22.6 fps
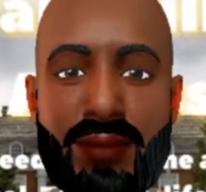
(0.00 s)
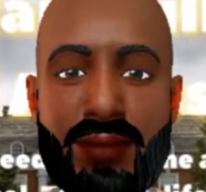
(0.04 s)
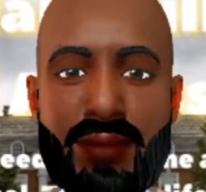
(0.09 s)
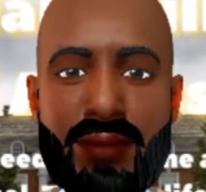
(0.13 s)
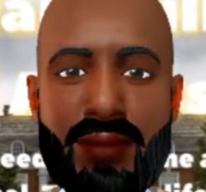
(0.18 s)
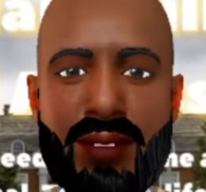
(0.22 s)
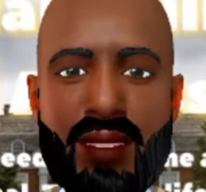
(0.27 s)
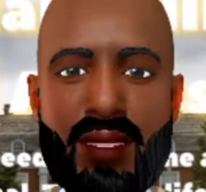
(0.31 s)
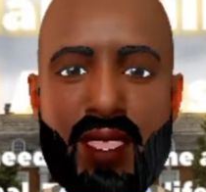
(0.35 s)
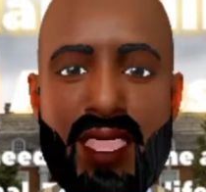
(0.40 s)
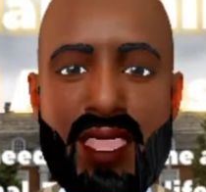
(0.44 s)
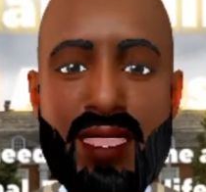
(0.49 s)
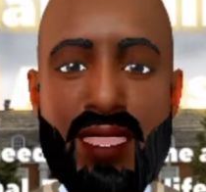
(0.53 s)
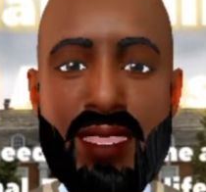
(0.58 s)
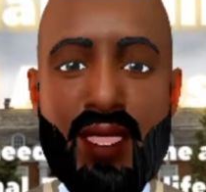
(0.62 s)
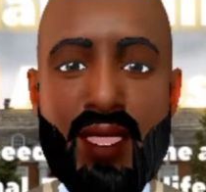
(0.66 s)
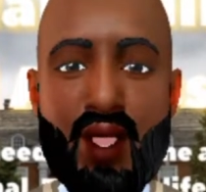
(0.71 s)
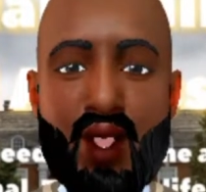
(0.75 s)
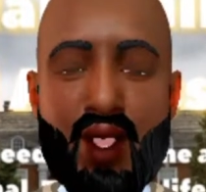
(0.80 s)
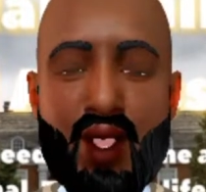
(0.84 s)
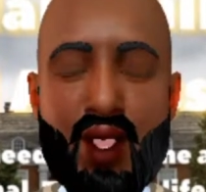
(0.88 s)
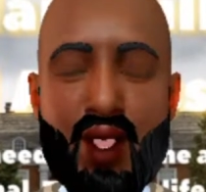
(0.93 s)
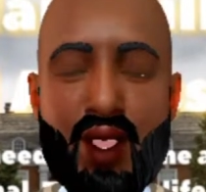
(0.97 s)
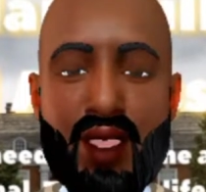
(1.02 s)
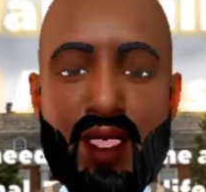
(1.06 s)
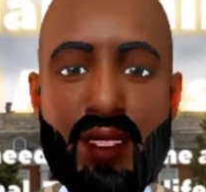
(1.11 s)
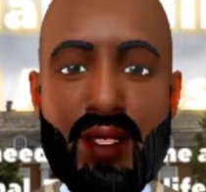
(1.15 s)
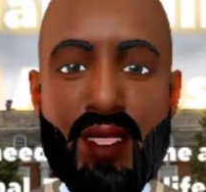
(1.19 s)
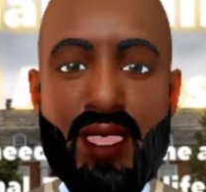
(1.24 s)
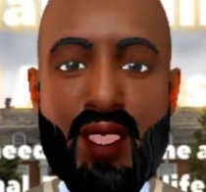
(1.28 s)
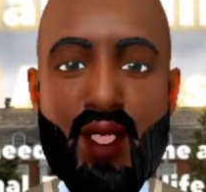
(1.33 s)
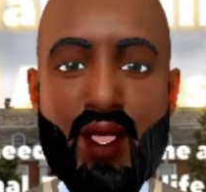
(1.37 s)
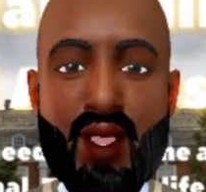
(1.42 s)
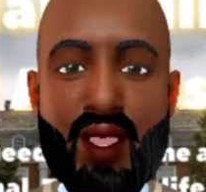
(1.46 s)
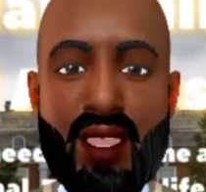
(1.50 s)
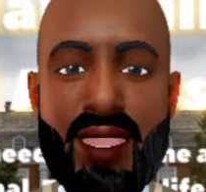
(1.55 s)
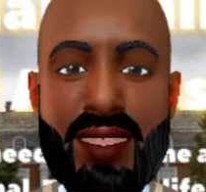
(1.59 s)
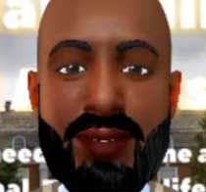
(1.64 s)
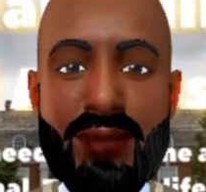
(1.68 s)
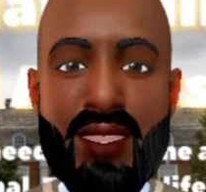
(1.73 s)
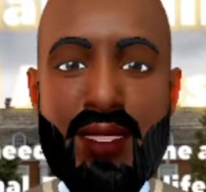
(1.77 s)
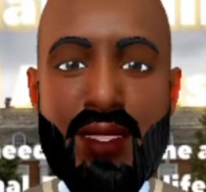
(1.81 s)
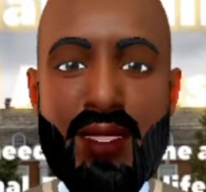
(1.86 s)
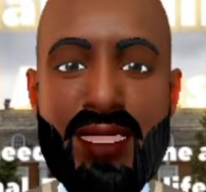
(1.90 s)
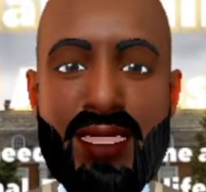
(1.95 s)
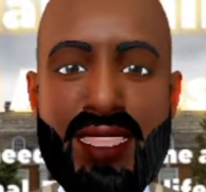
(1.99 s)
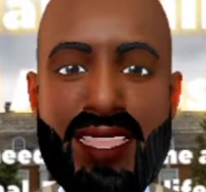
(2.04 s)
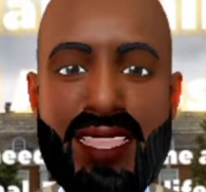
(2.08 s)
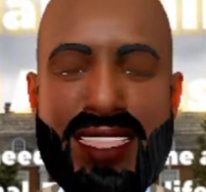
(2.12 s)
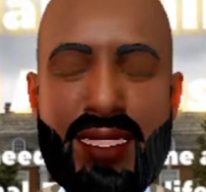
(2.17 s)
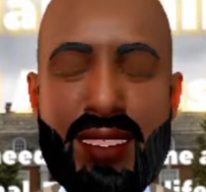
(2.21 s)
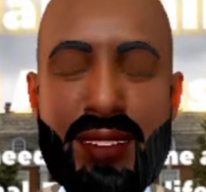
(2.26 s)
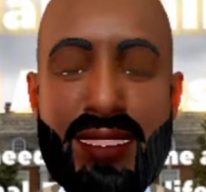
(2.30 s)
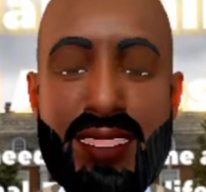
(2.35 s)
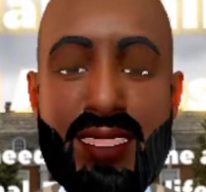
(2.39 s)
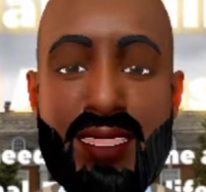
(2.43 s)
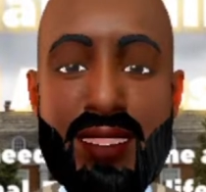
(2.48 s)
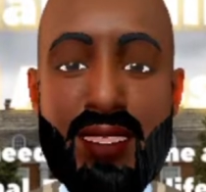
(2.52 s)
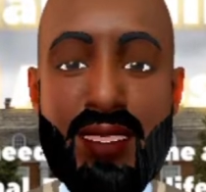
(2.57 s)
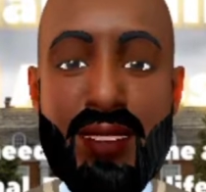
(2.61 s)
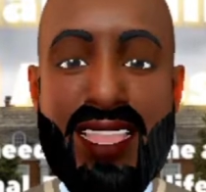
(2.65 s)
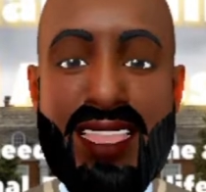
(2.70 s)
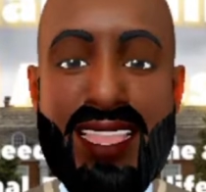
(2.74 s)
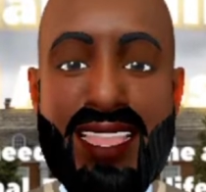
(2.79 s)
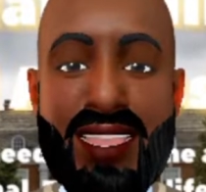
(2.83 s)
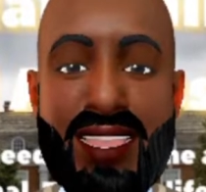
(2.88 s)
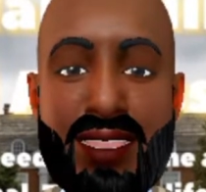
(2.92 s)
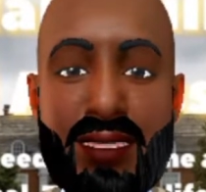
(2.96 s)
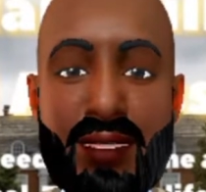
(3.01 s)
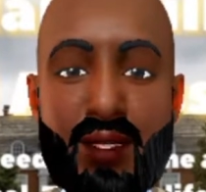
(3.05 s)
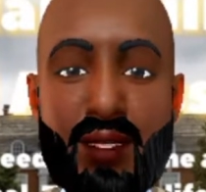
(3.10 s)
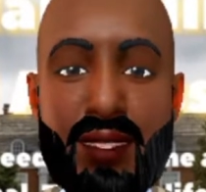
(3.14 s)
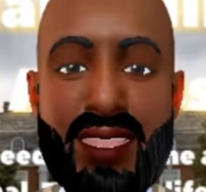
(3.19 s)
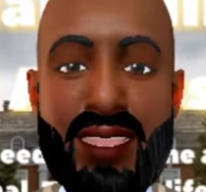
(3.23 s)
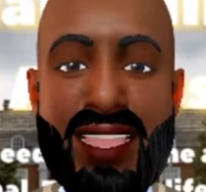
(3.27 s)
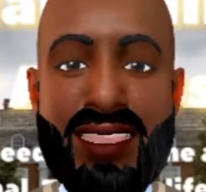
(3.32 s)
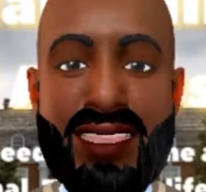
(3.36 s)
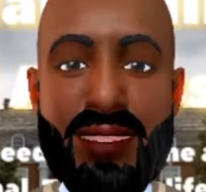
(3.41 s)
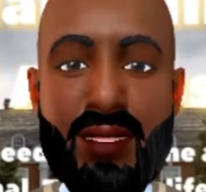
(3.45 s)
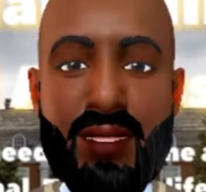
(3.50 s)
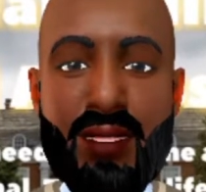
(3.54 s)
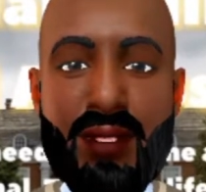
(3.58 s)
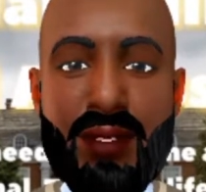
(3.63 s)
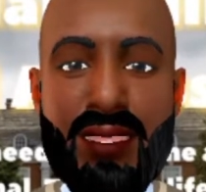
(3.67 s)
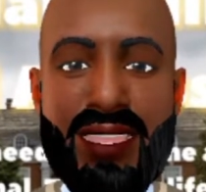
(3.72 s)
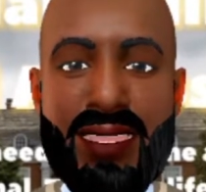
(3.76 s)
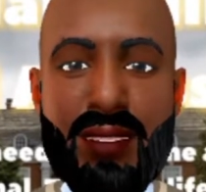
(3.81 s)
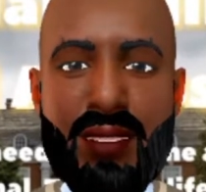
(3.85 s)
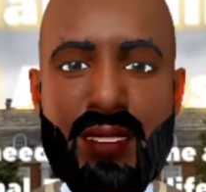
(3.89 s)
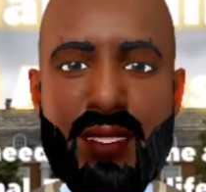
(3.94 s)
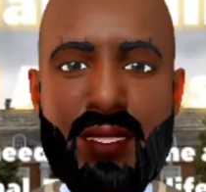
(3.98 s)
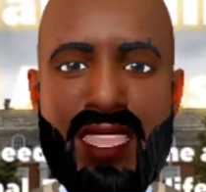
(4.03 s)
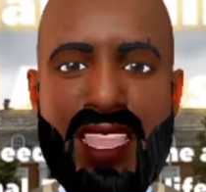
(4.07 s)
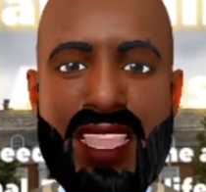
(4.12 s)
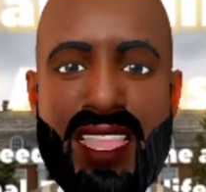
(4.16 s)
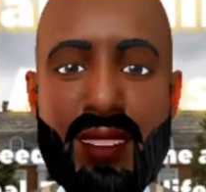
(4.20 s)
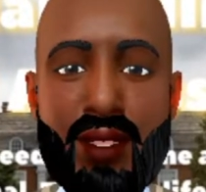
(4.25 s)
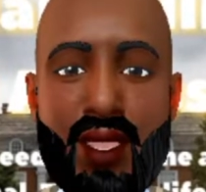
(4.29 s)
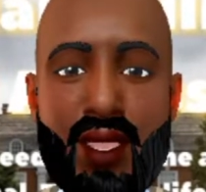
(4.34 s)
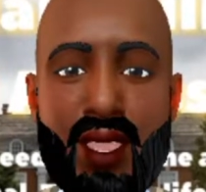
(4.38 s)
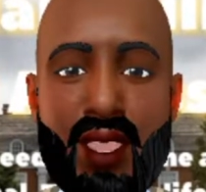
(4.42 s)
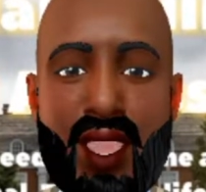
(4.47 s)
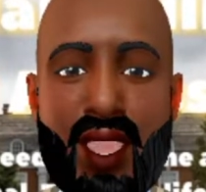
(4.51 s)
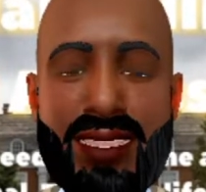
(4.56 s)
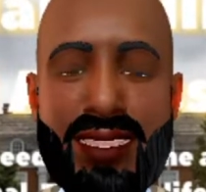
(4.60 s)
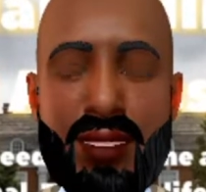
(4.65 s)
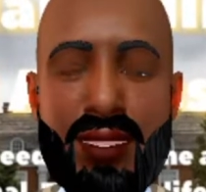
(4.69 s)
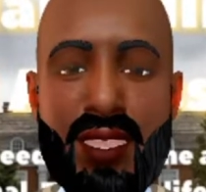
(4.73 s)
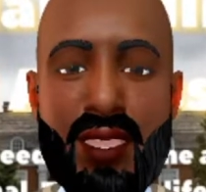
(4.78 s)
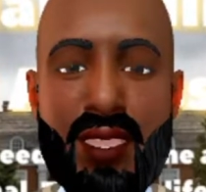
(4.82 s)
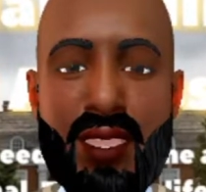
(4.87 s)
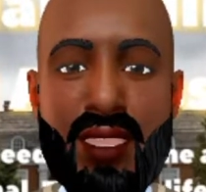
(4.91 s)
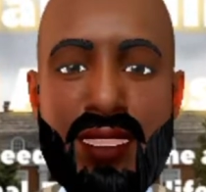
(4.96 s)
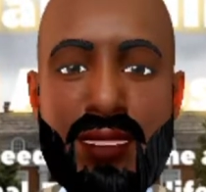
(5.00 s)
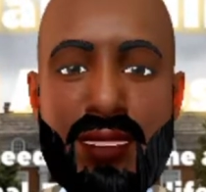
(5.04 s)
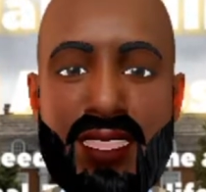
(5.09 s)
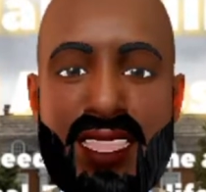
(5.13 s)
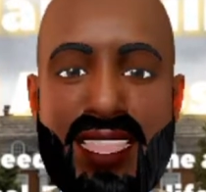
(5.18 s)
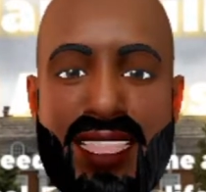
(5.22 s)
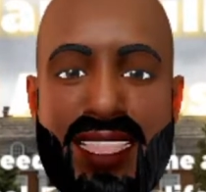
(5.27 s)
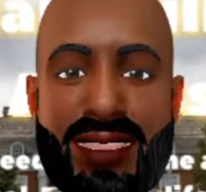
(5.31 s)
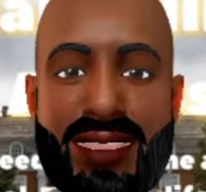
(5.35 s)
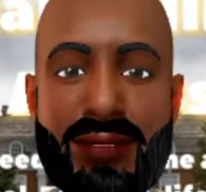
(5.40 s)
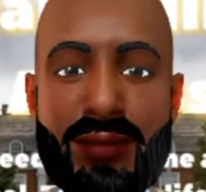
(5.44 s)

to buy all or part of an entity's shares at a specified price per share.